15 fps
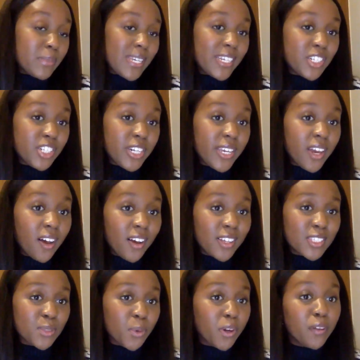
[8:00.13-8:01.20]
then potentially
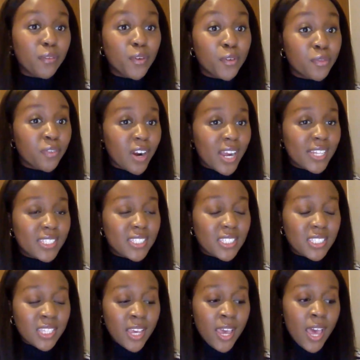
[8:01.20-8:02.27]
ask one of your
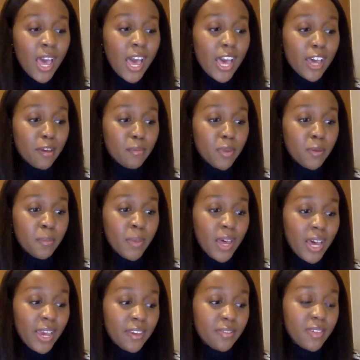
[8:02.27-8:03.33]
friends. But
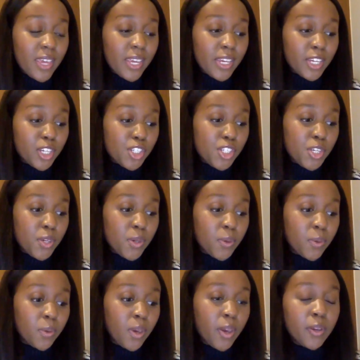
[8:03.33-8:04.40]
I think
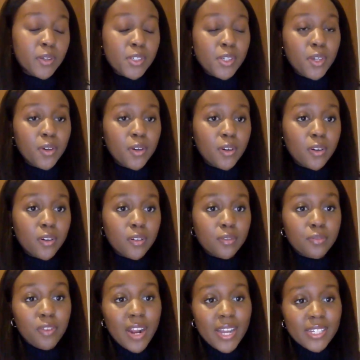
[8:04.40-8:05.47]
to go to your
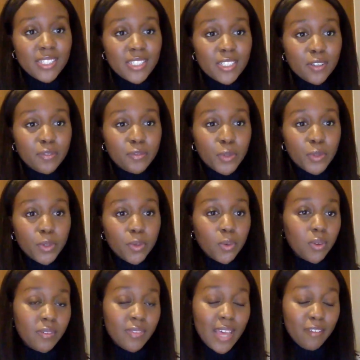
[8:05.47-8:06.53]
friend for
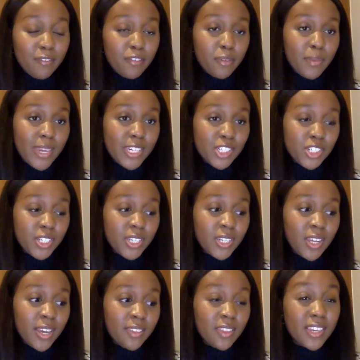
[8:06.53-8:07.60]
all of that
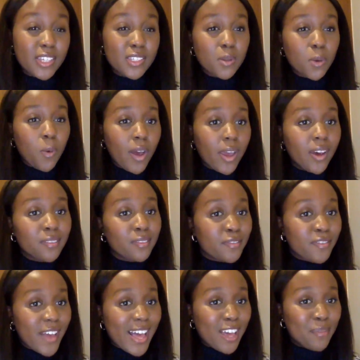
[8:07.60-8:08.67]
information, I think is quite
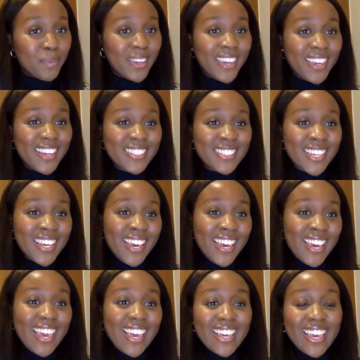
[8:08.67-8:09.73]
unfair, because
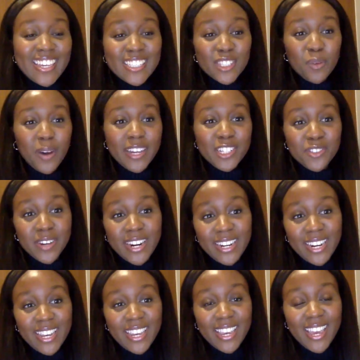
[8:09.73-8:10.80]
it is quite
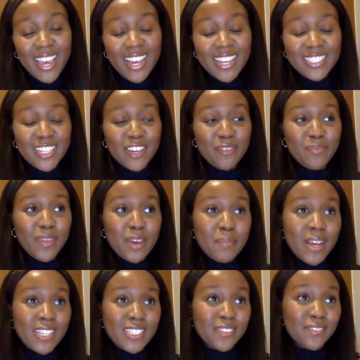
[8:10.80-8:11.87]
draining as a
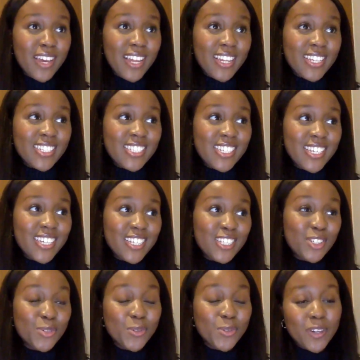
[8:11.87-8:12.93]
person of color to
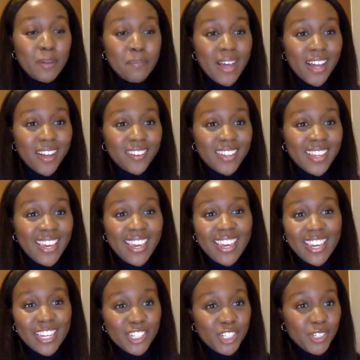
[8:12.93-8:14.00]
talk about
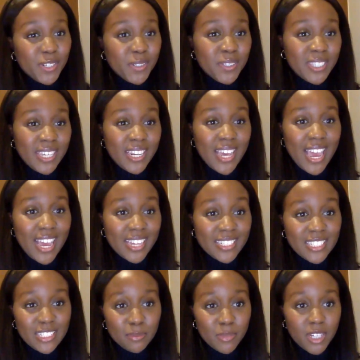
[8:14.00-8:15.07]
issues in
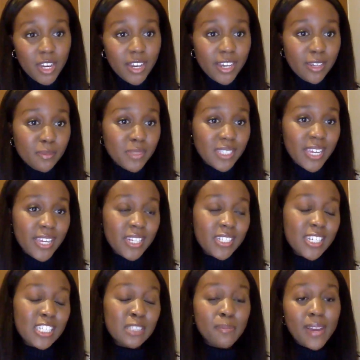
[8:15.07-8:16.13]
hand sometimes.
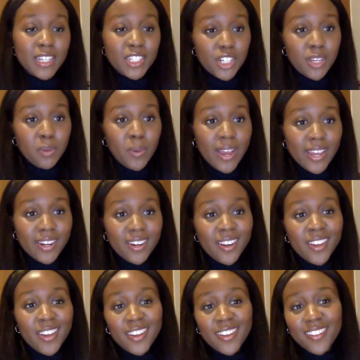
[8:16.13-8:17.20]
And especially
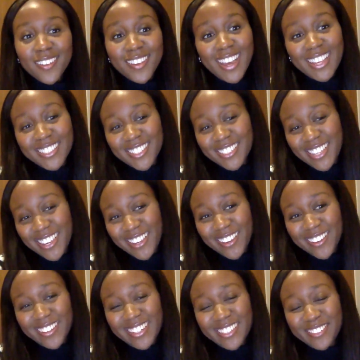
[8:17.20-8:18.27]
when, as I say,
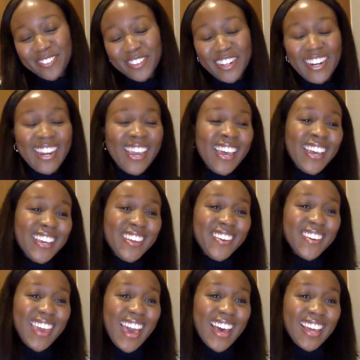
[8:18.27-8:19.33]
Google is free,
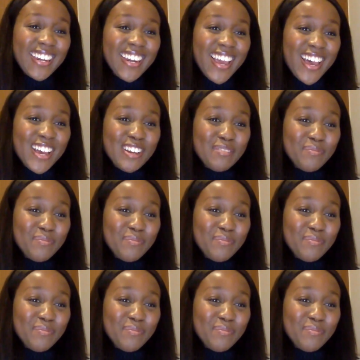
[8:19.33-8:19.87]
you can